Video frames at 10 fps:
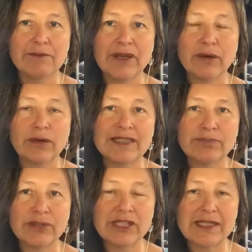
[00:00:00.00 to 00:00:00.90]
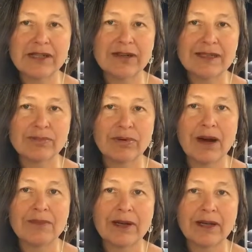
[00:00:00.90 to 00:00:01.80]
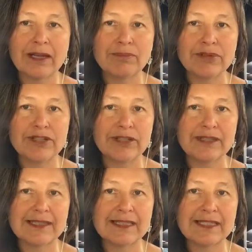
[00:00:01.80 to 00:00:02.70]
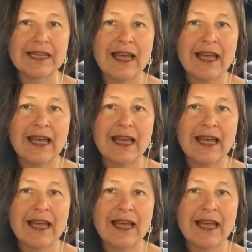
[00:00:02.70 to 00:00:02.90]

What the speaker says: because progesterone is primarily produced